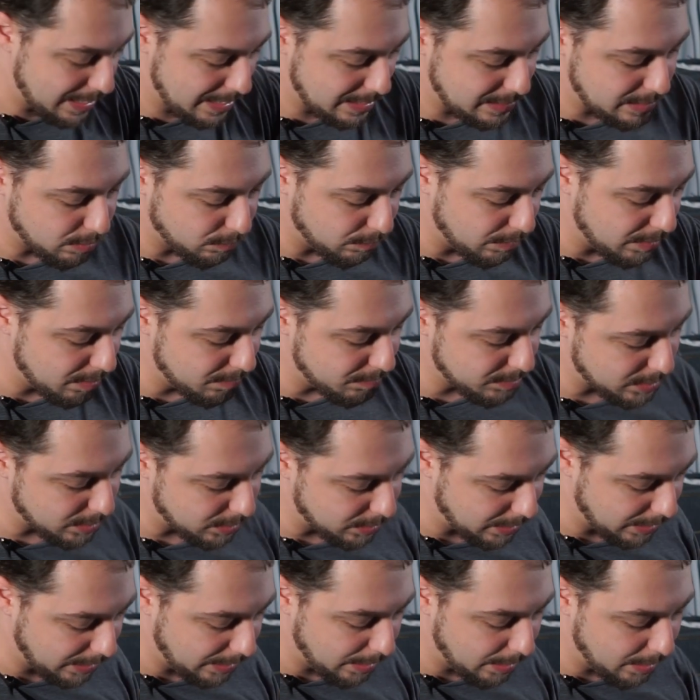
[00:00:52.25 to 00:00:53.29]
is the rhythm
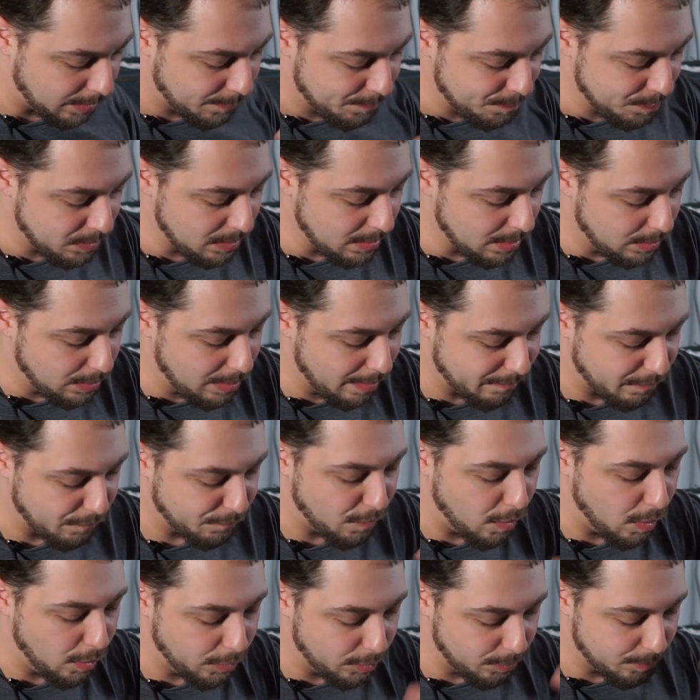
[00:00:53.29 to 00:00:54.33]
circuit here. You have a
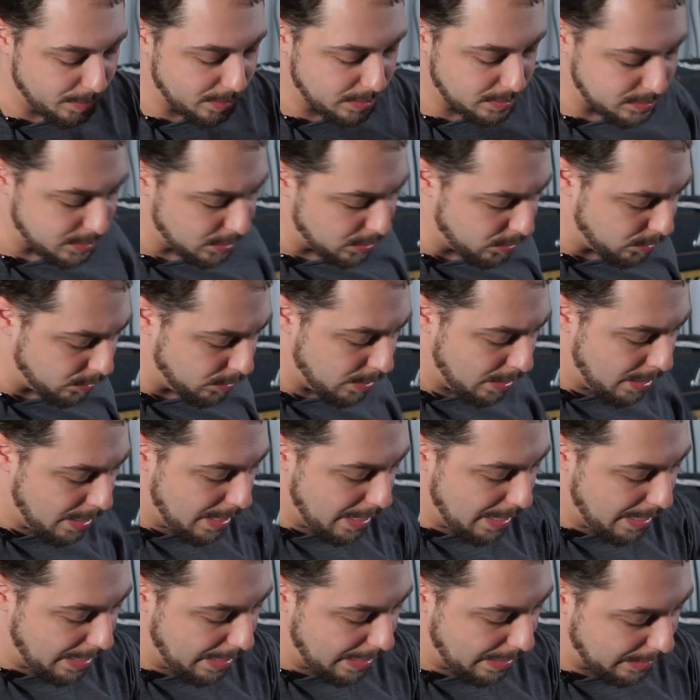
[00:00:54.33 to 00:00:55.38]
volume and a tone,
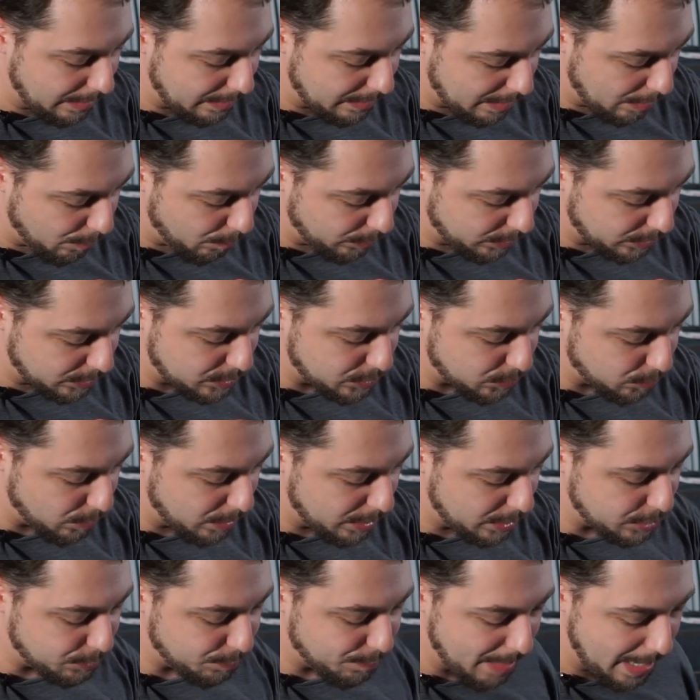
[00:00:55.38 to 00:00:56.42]
and then when you
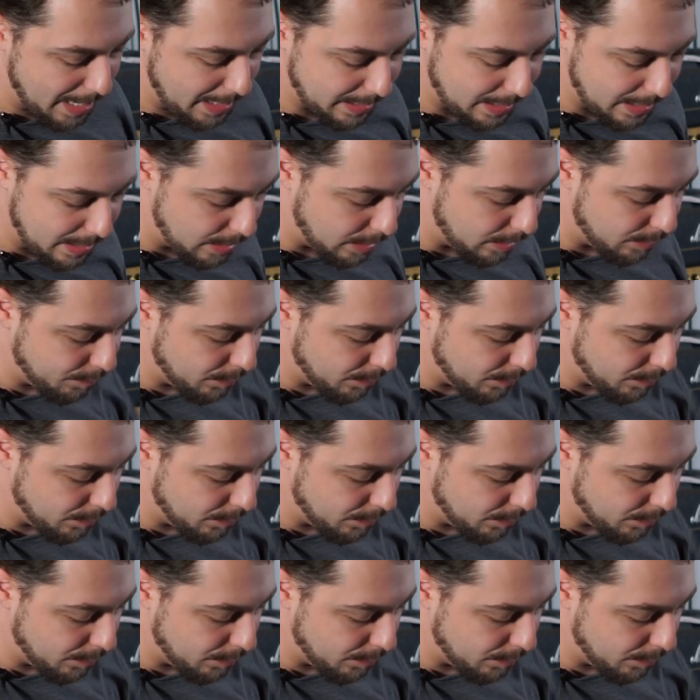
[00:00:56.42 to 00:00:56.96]
switch back here,